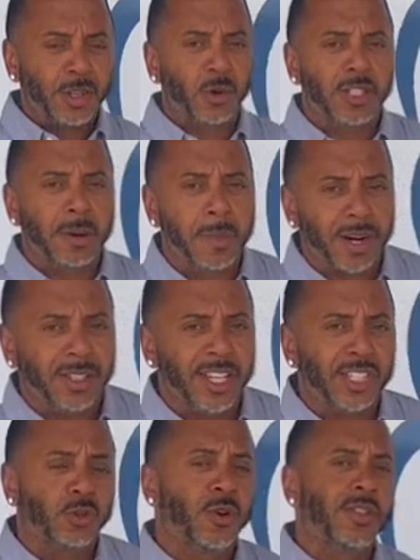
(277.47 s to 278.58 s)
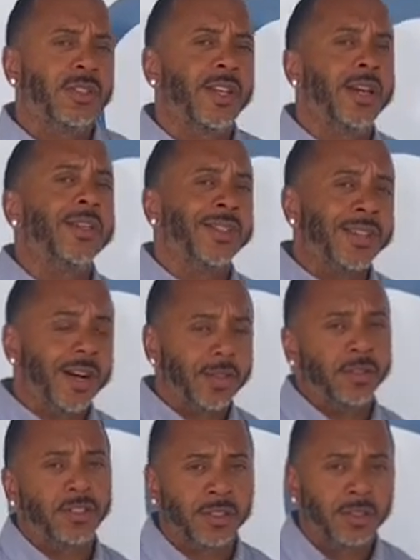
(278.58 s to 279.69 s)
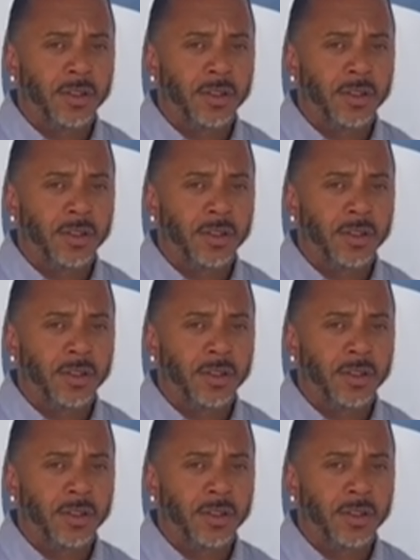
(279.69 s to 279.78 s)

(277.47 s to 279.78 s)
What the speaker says: What's the modern day sword today? It's guns.